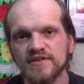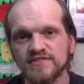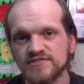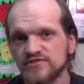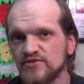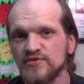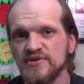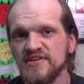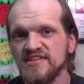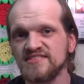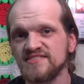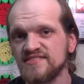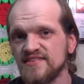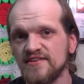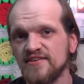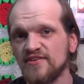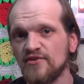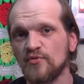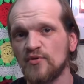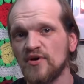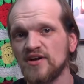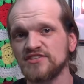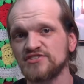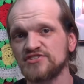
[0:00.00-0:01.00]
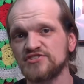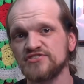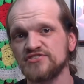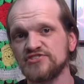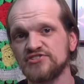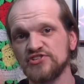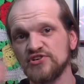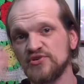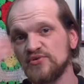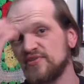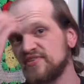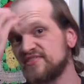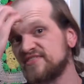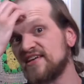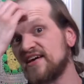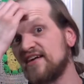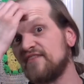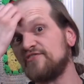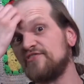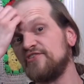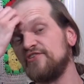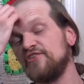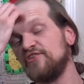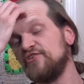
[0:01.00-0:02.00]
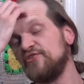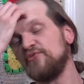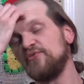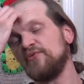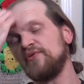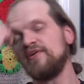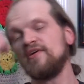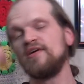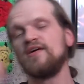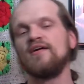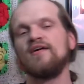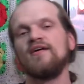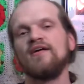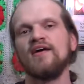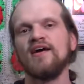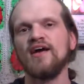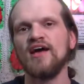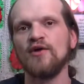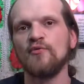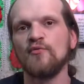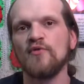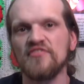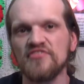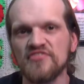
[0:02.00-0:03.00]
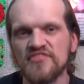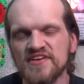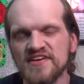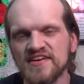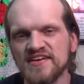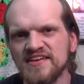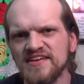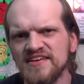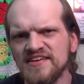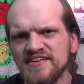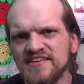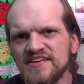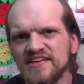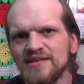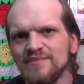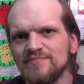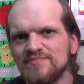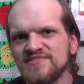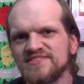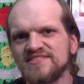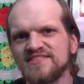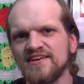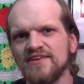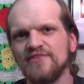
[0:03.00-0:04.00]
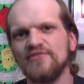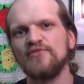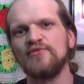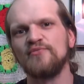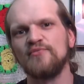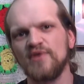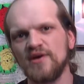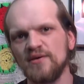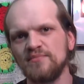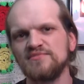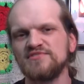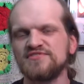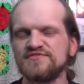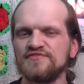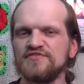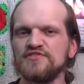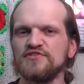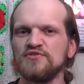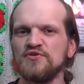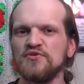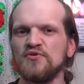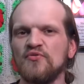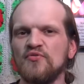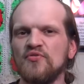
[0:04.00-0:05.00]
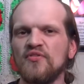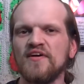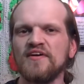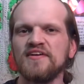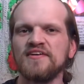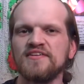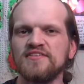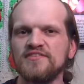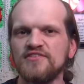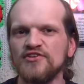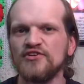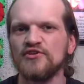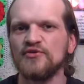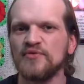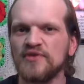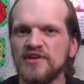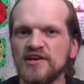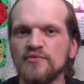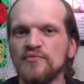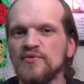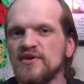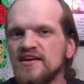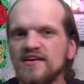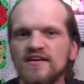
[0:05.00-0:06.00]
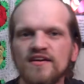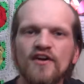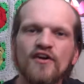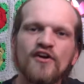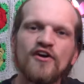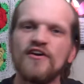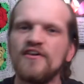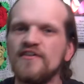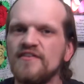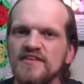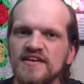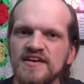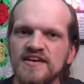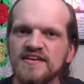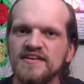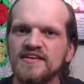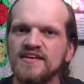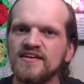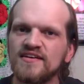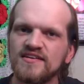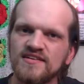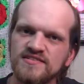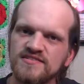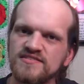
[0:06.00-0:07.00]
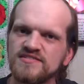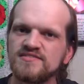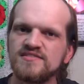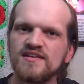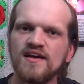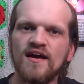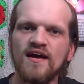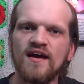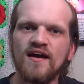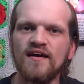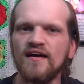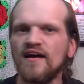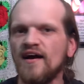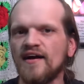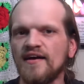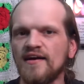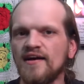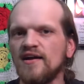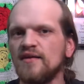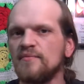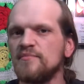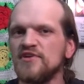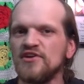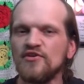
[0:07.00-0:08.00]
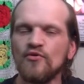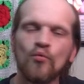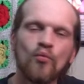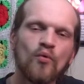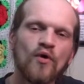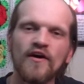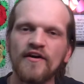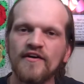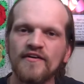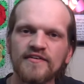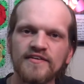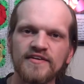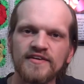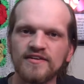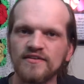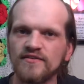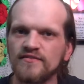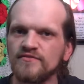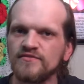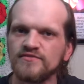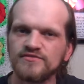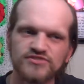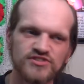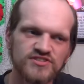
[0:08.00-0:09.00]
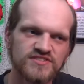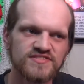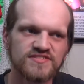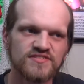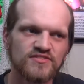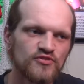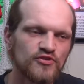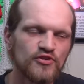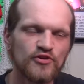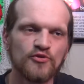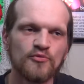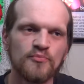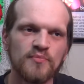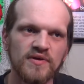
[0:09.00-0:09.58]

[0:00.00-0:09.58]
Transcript: So he's there to watch the show this afternoon. And one thing he keeps telling Rumsfeld, like, you know, can we get hurry? Because I gotta be to work in just a little